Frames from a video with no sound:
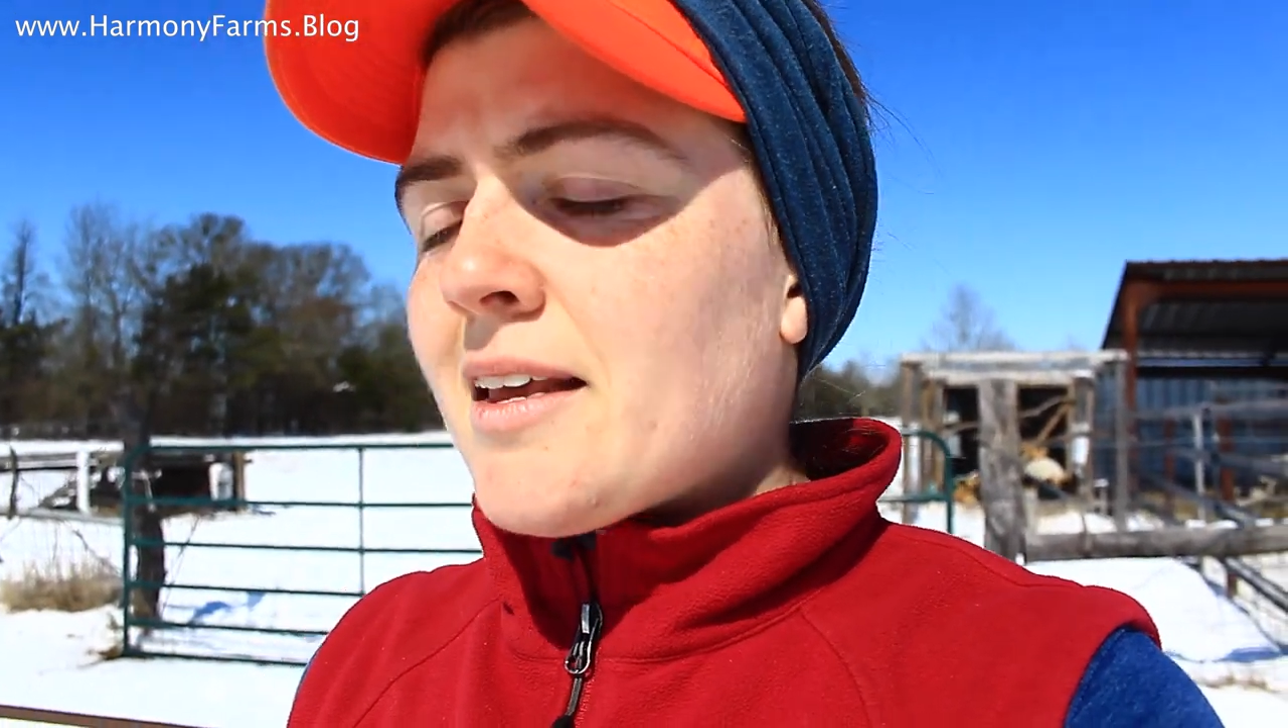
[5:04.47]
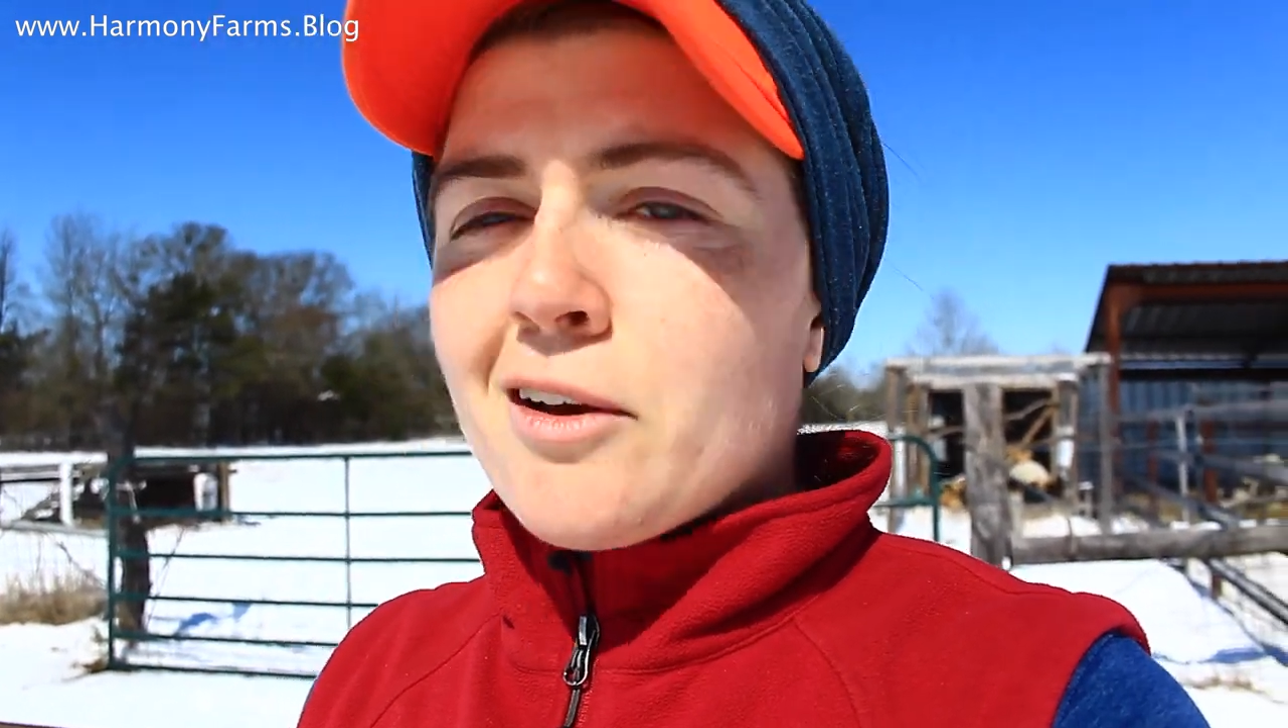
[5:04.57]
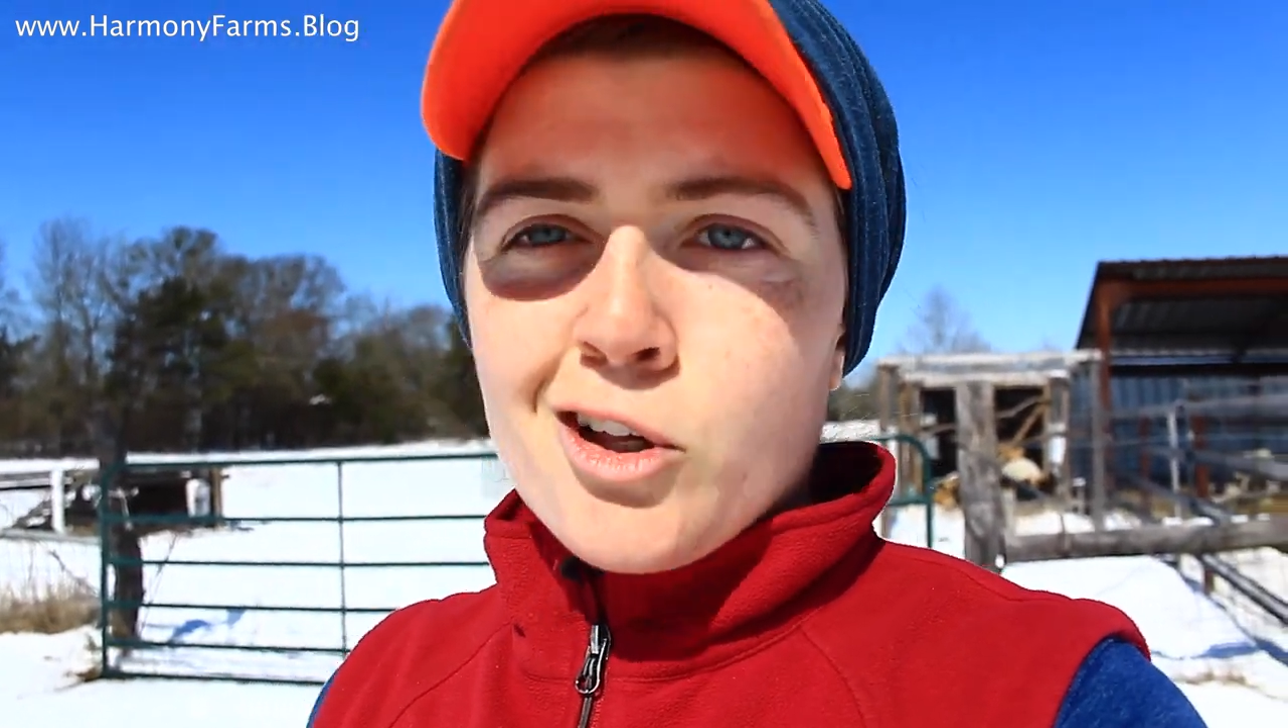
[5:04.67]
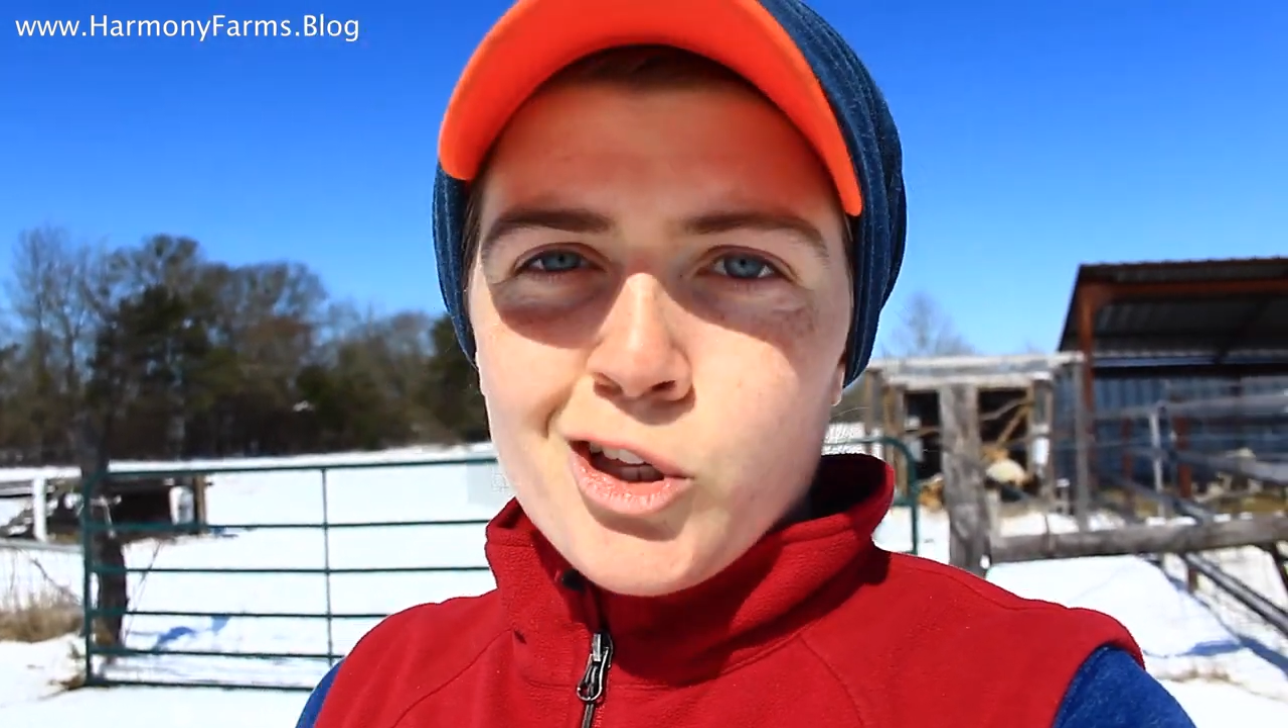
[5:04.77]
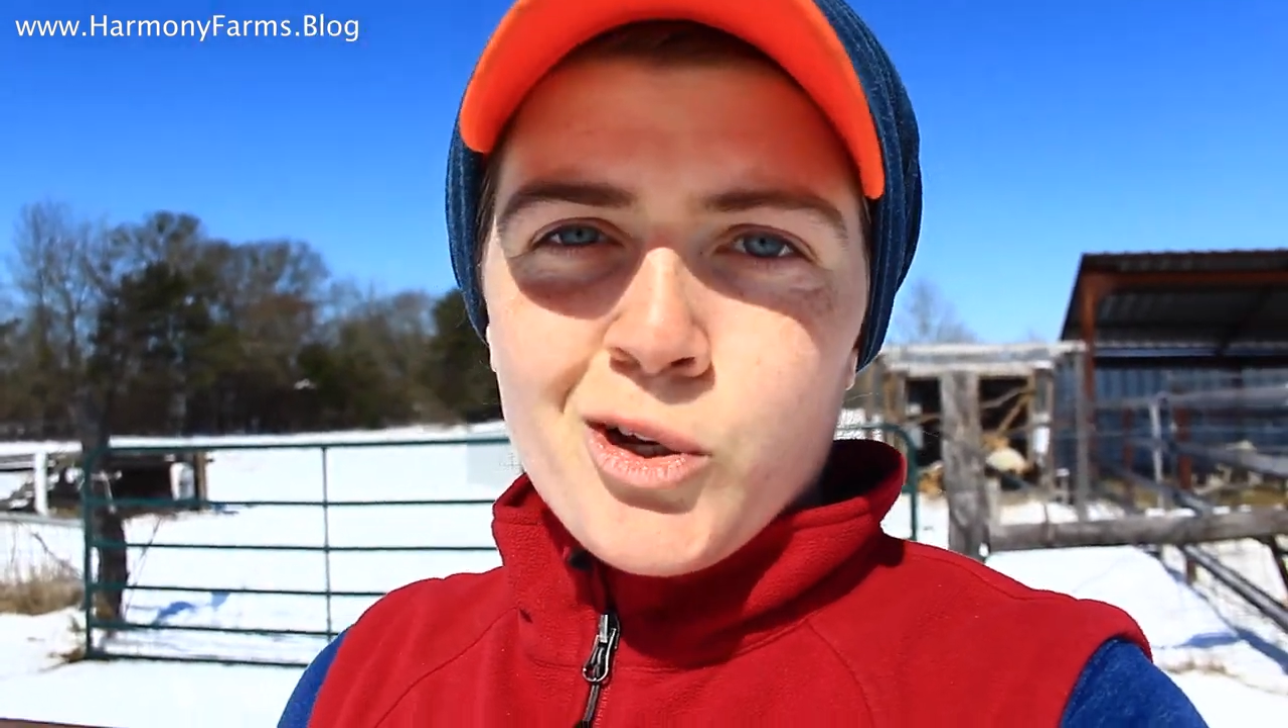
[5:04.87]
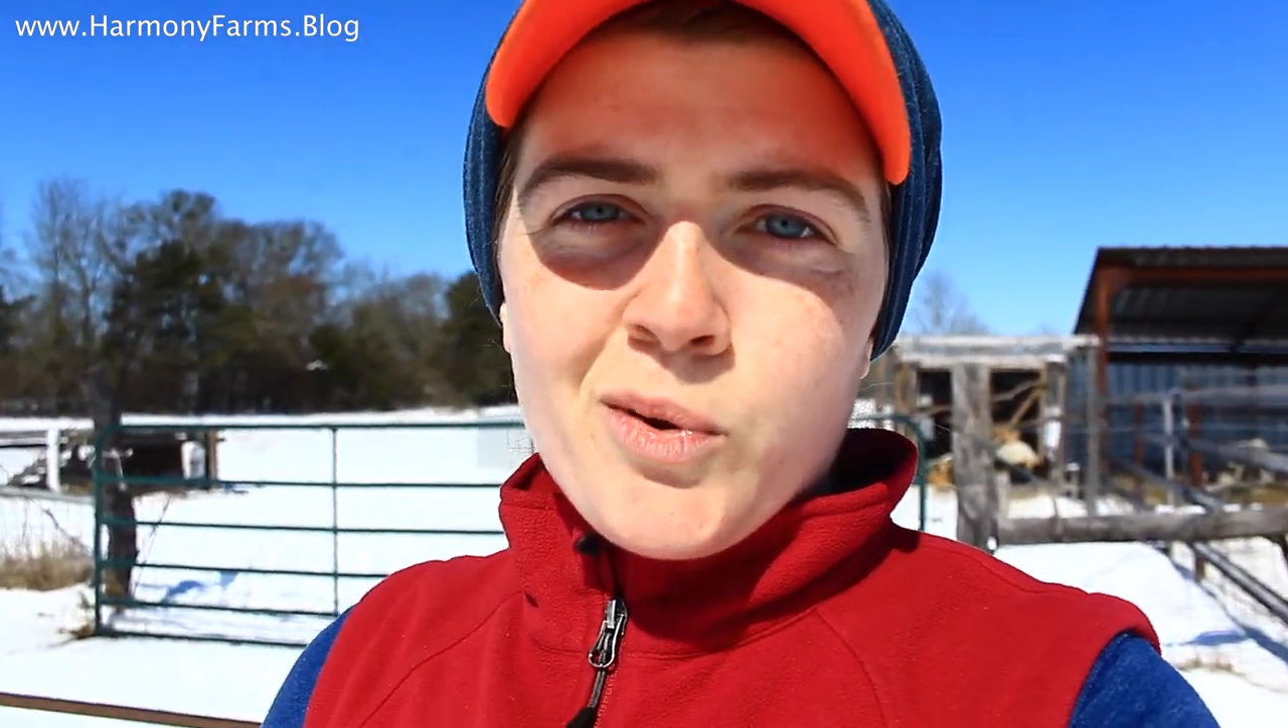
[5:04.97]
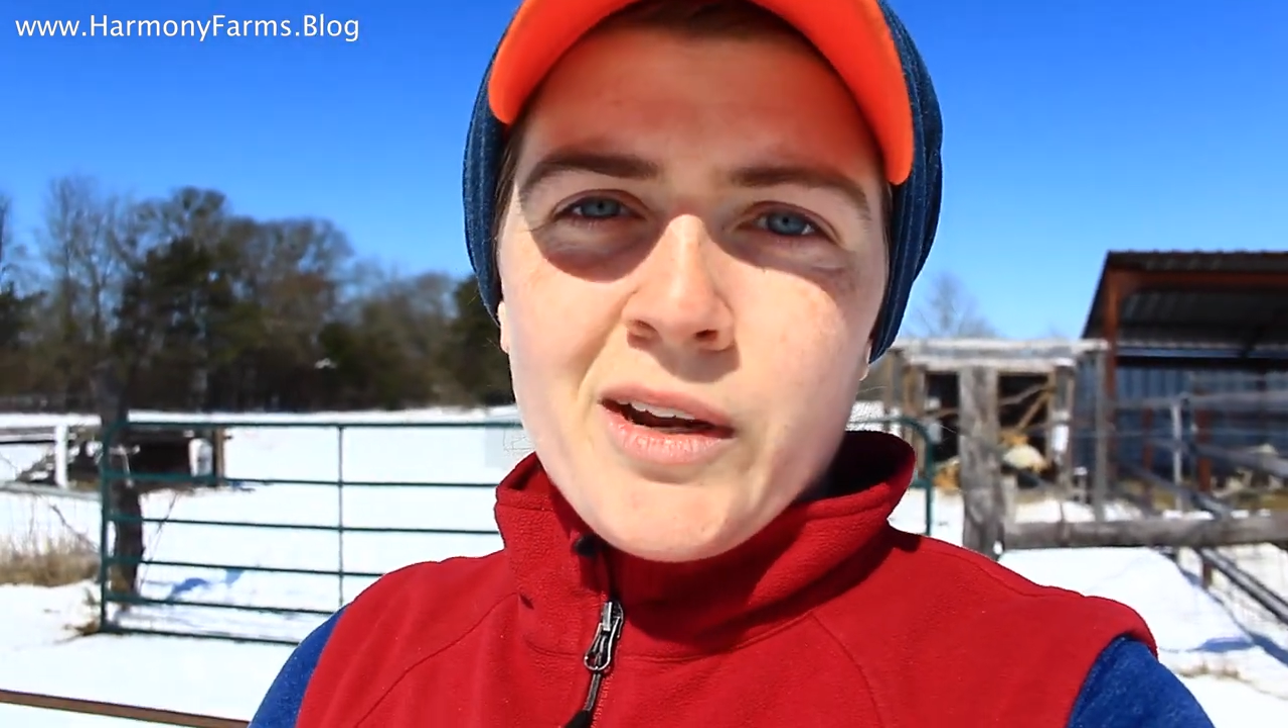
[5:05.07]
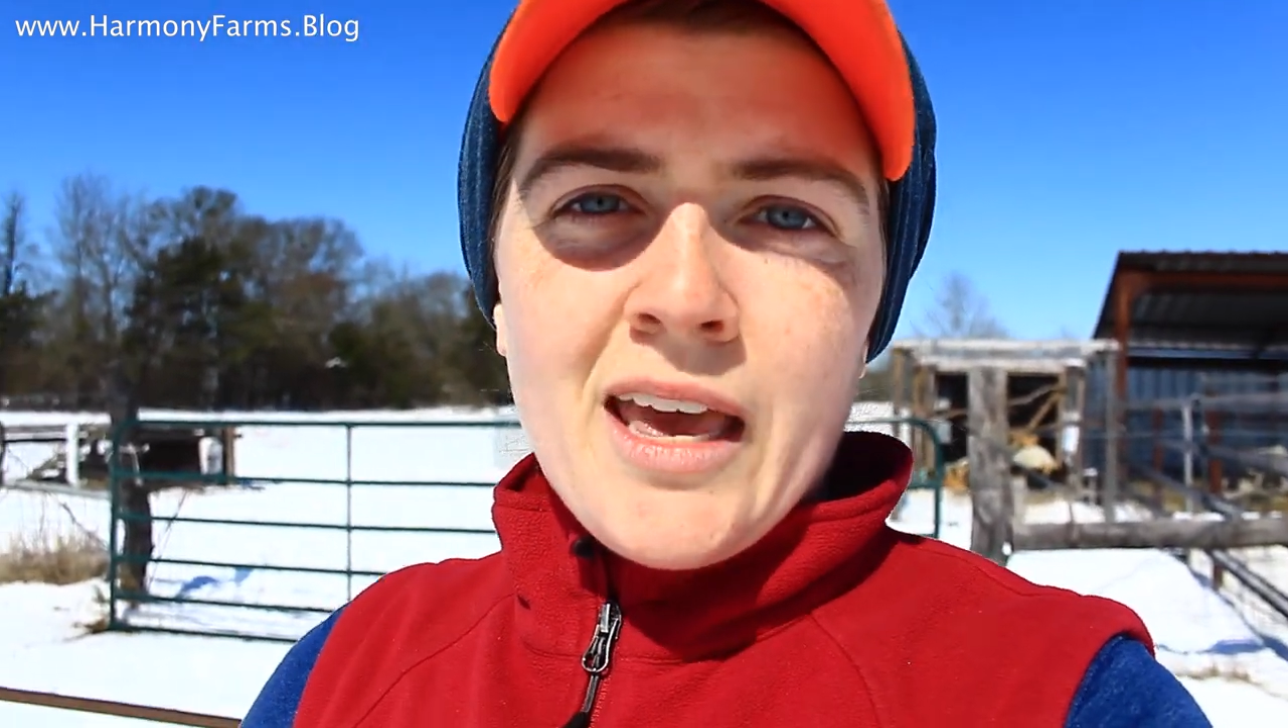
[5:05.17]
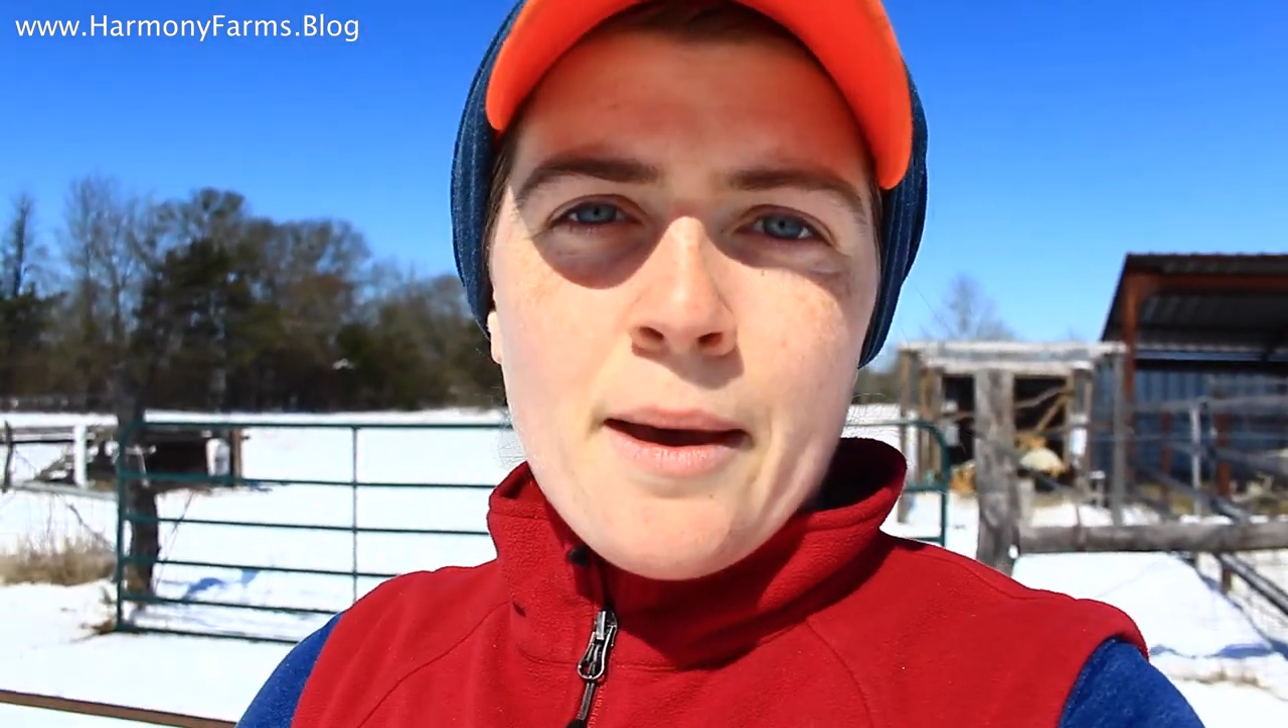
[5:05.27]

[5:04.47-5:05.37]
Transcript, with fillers: include